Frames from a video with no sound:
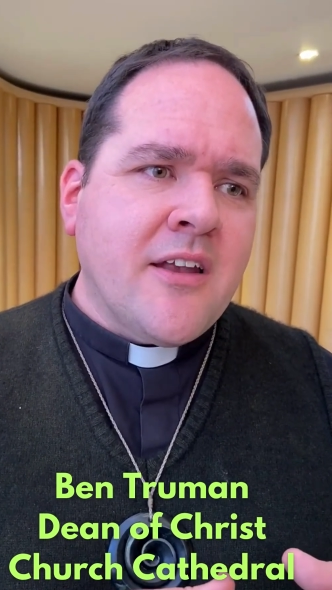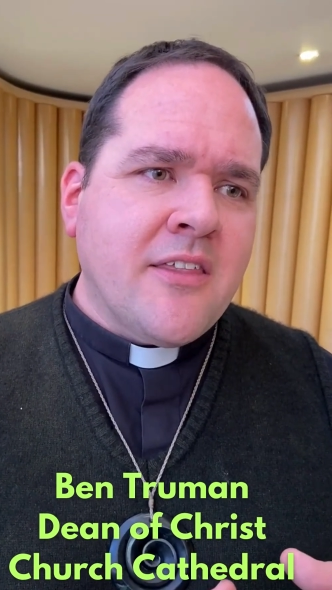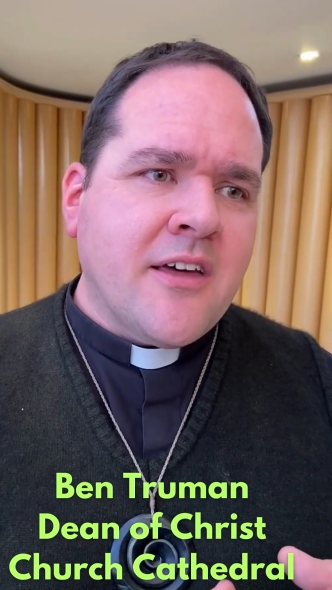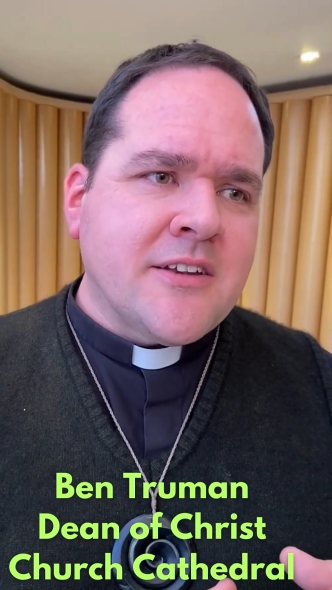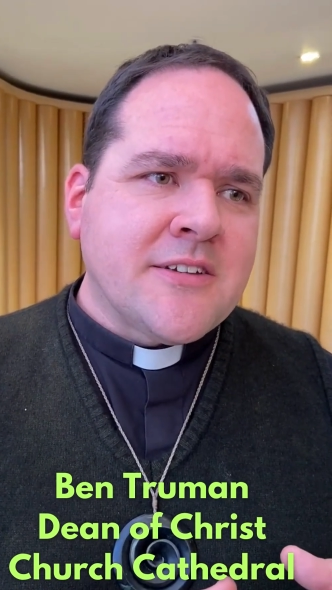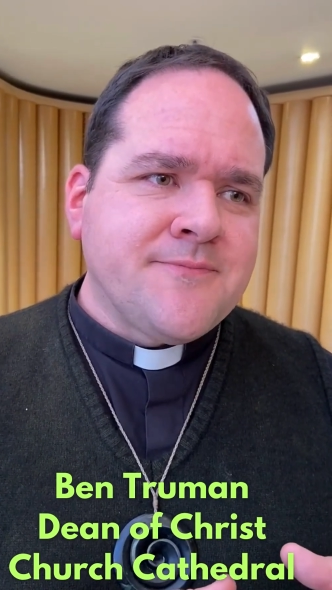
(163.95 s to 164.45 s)

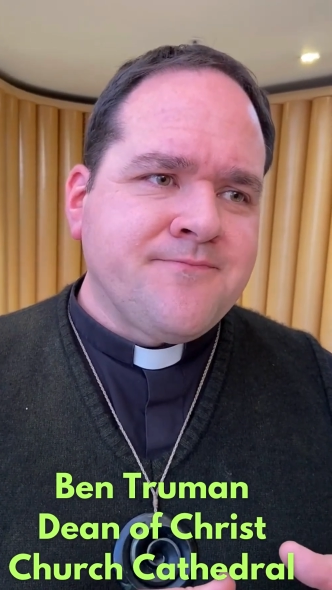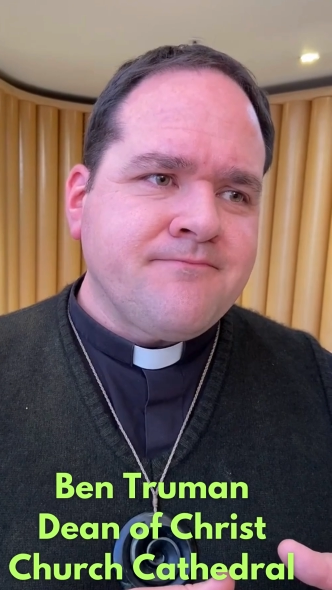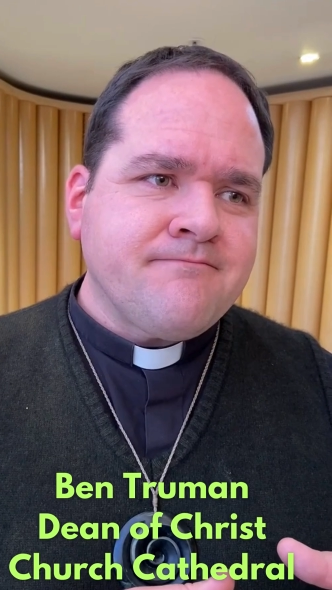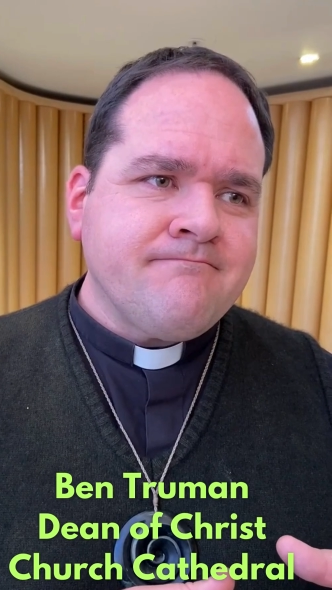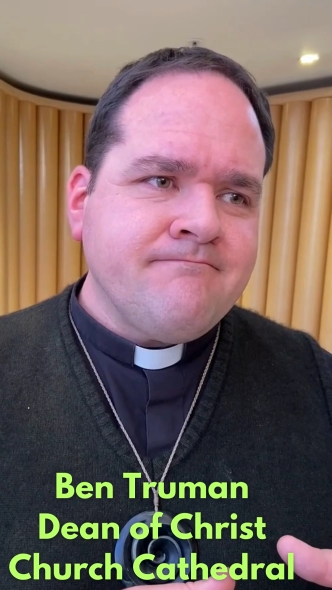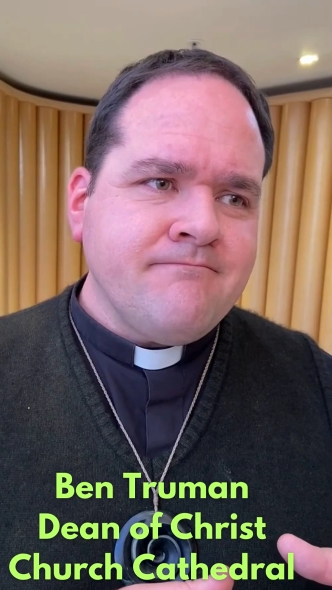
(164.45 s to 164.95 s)
that
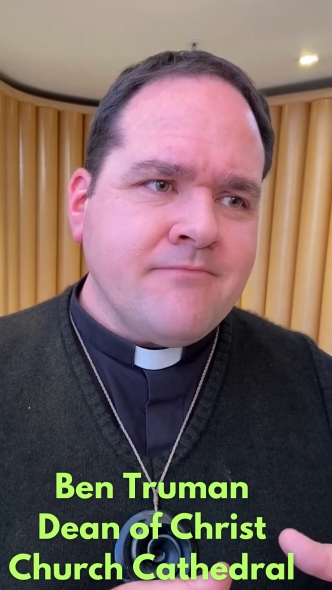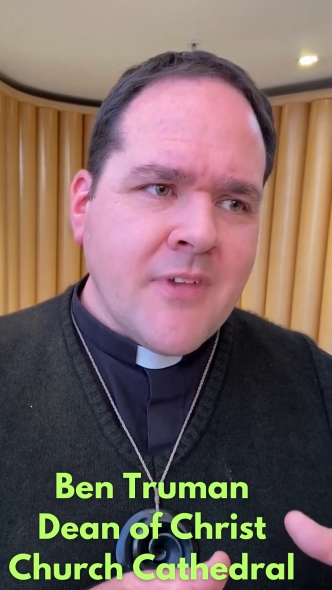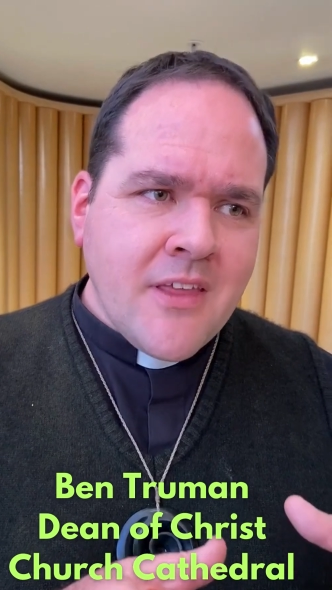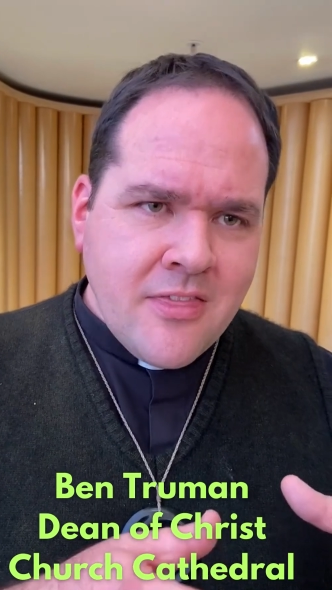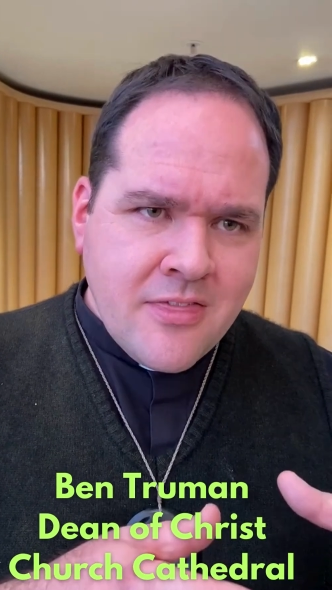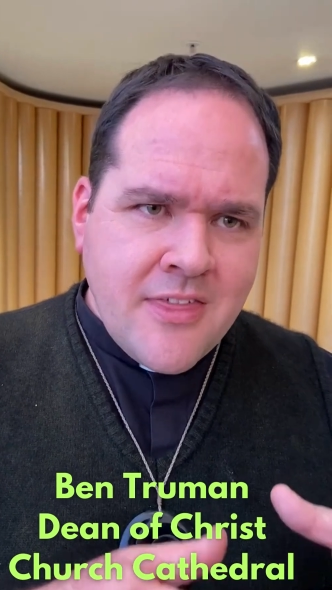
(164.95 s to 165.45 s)

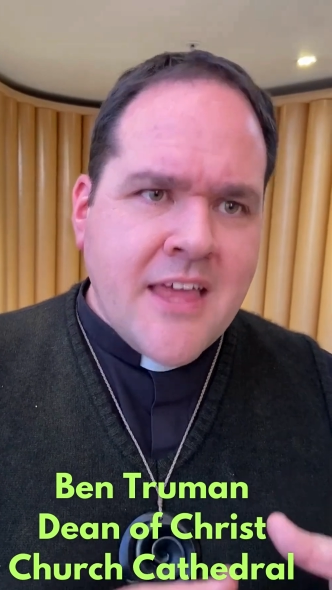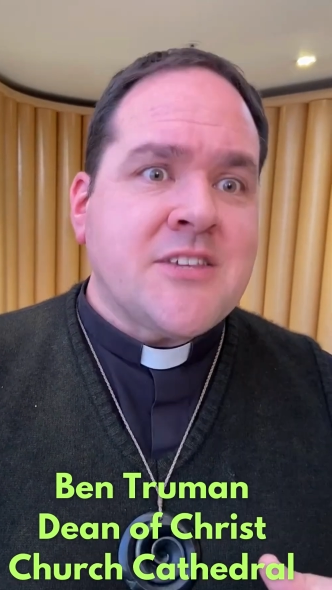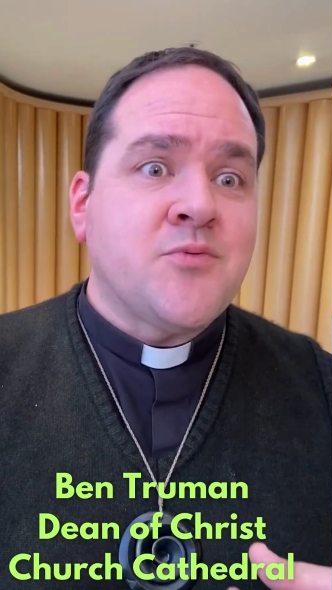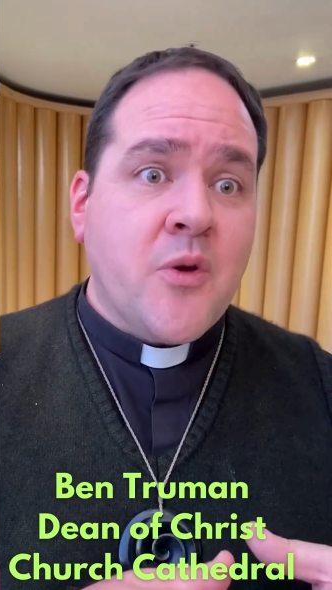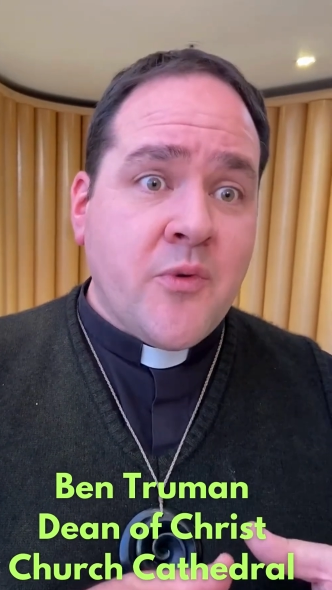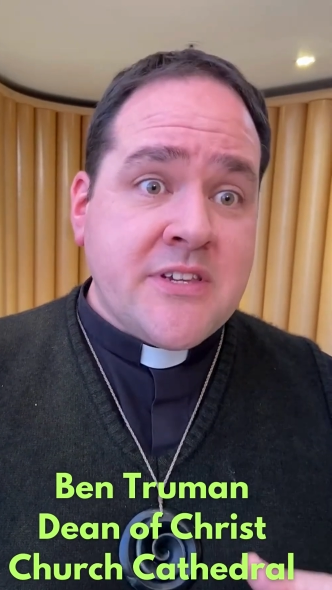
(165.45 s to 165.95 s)
that's
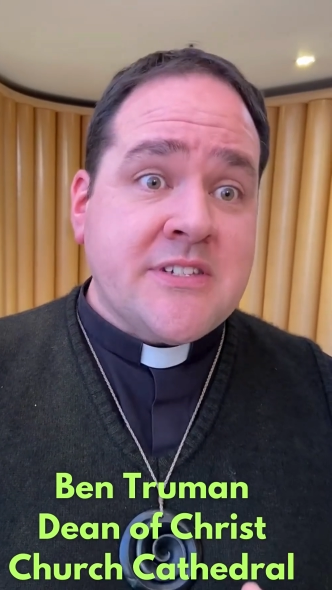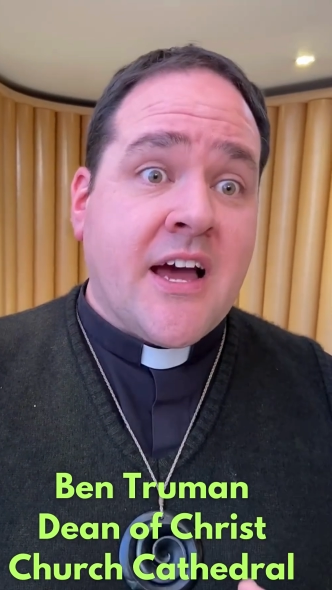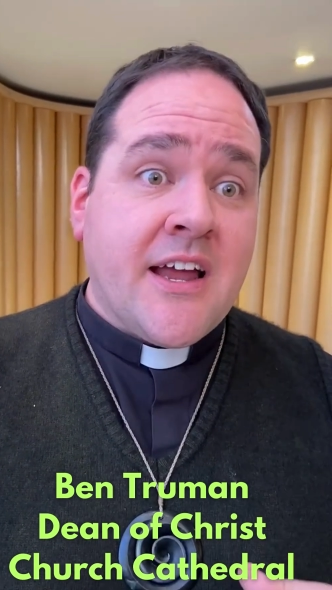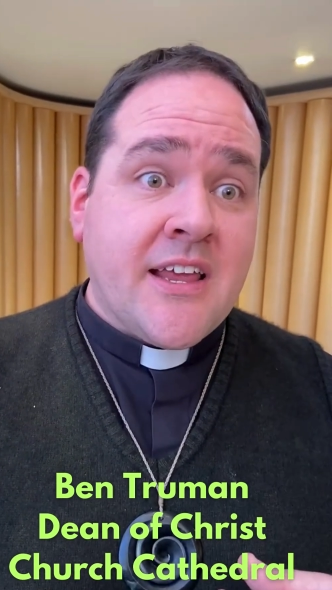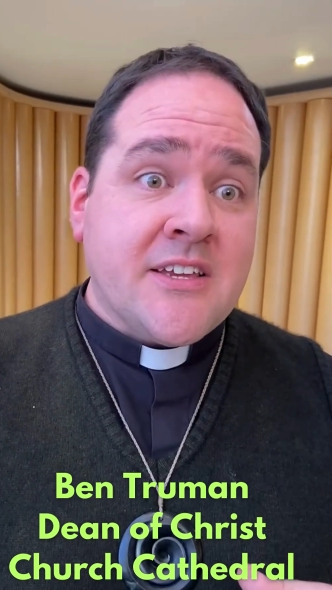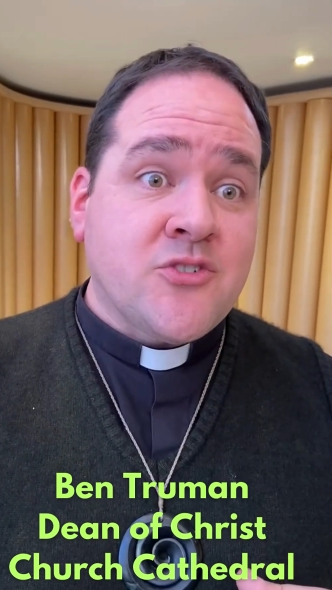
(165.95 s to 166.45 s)
where we
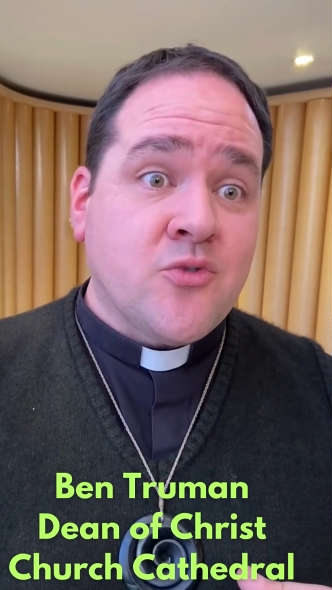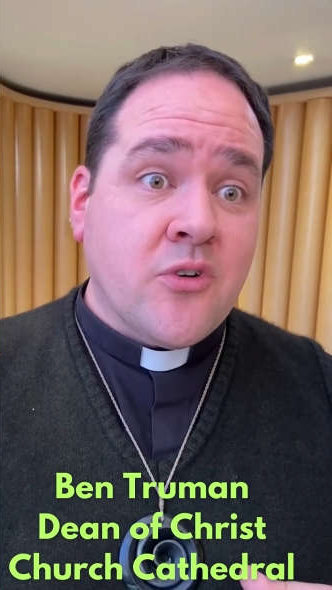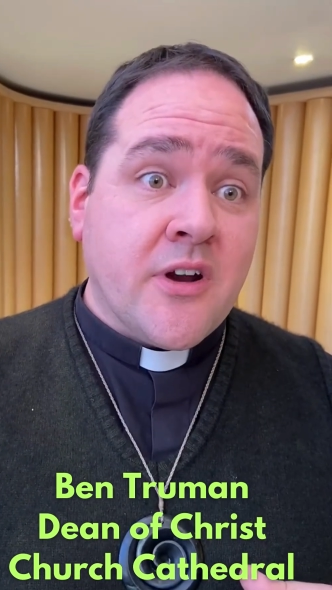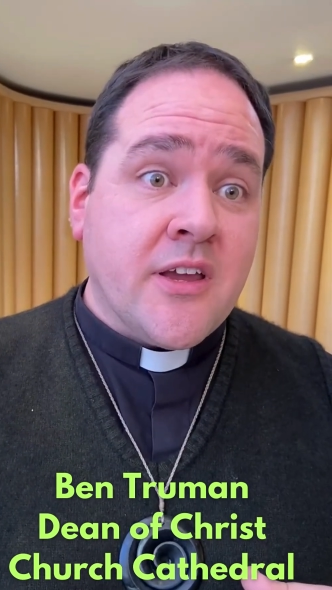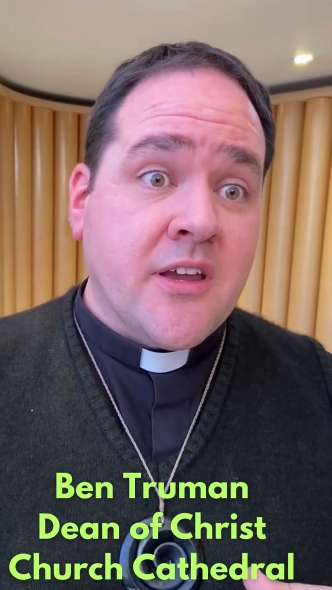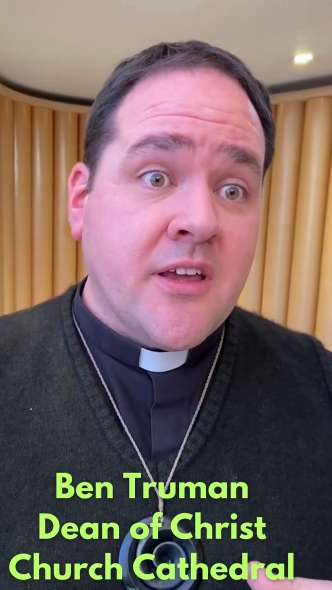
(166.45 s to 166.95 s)
start our story.